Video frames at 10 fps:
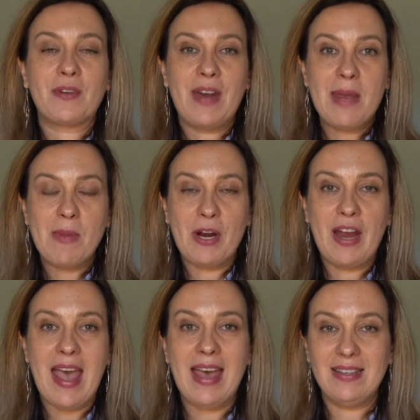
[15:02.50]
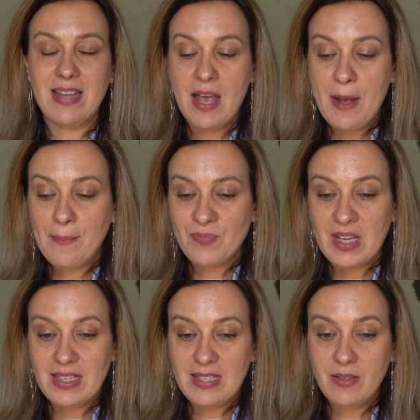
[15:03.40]
Kramer, and
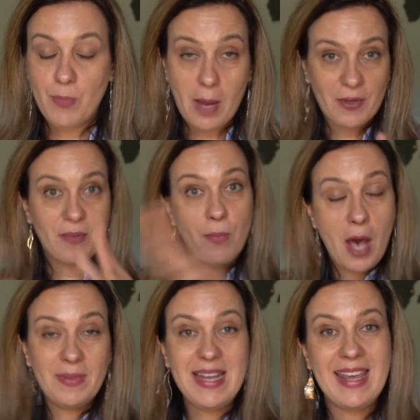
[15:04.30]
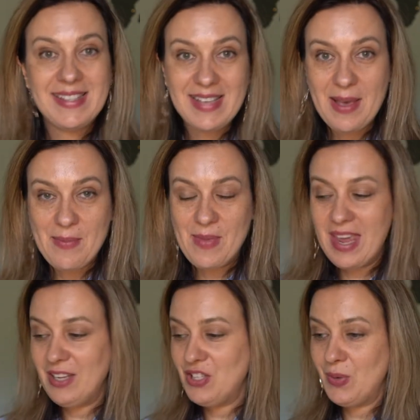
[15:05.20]
Bob takes him
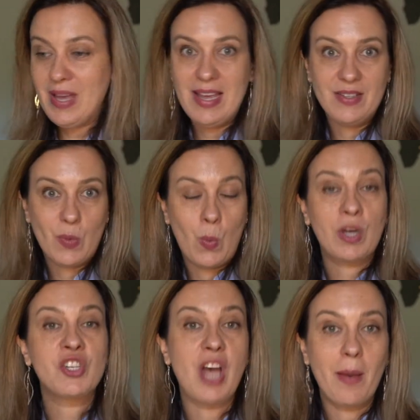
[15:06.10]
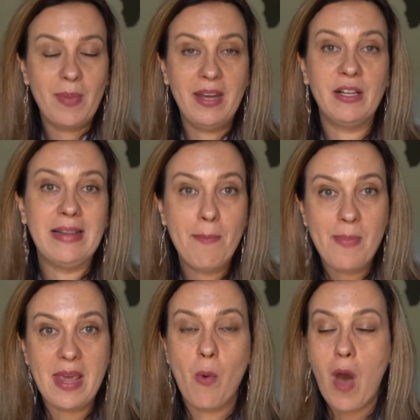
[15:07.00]
into his workshop in
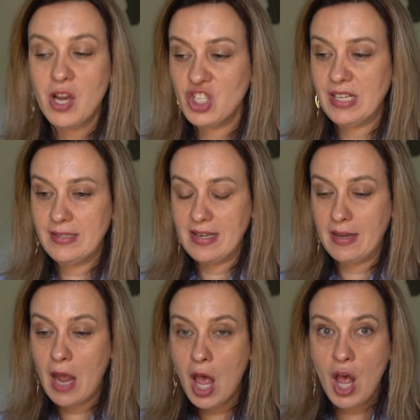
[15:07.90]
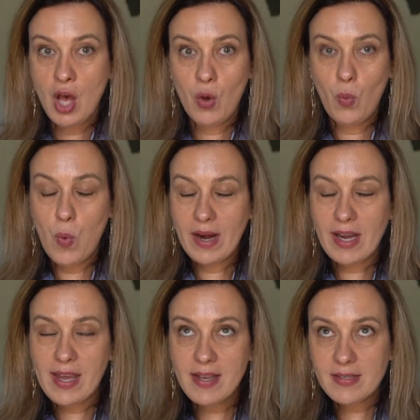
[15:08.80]
Olympia, Washington, where
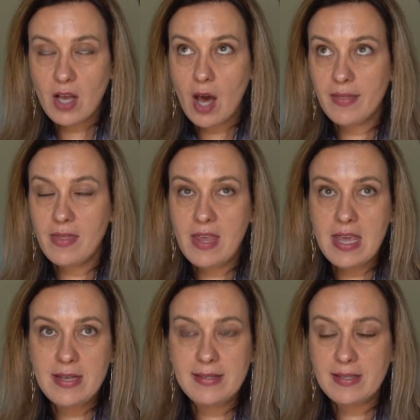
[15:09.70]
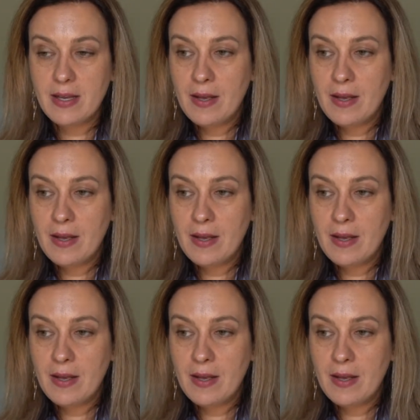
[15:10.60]
he's got these